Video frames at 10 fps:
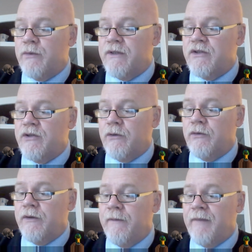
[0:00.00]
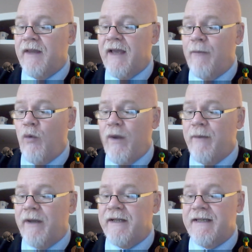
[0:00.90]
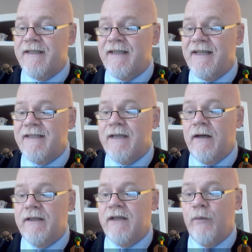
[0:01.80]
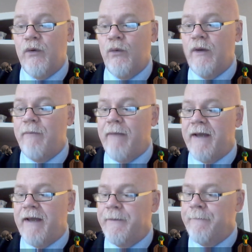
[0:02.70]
children, Come away, my dears. It's high time we're all in bed.